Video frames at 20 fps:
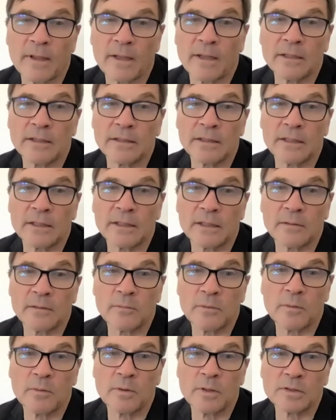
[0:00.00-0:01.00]
and uh,
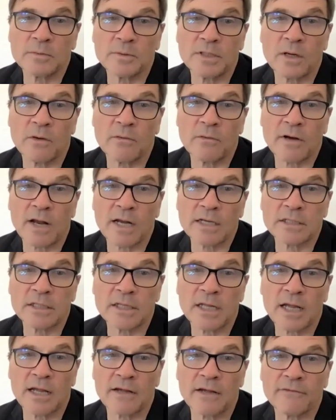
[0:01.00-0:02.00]
which we don't actually
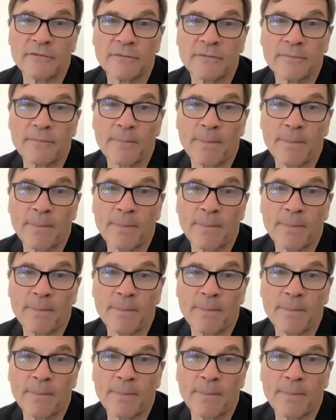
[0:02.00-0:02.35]
have.